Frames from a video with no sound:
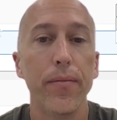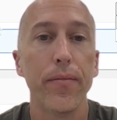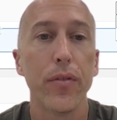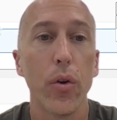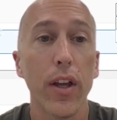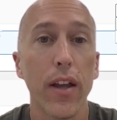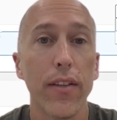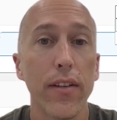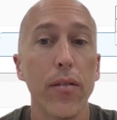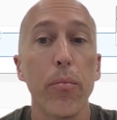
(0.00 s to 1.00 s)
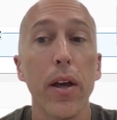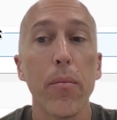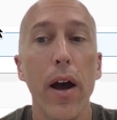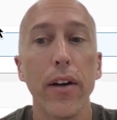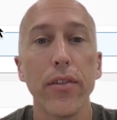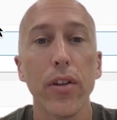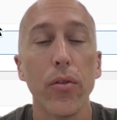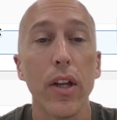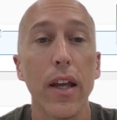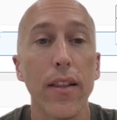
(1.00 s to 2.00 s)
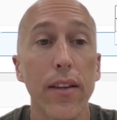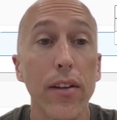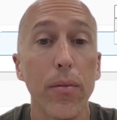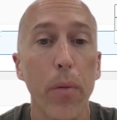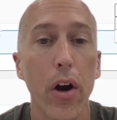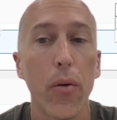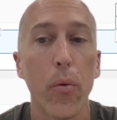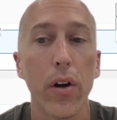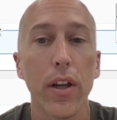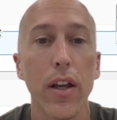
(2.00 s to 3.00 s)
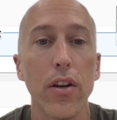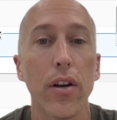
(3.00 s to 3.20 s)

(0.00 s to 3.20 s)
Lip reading: So again, this is a big milestone to get this part working.